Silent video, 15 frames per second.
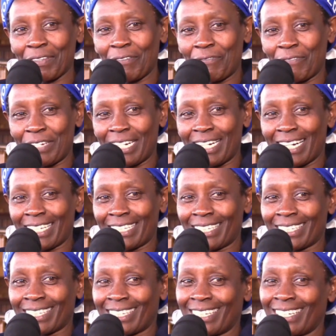
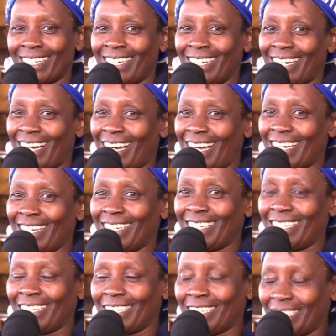figures, I
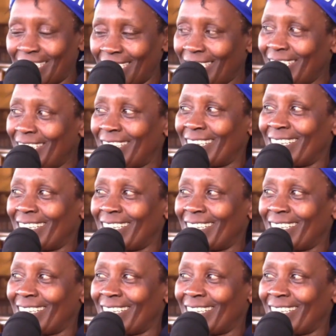indeed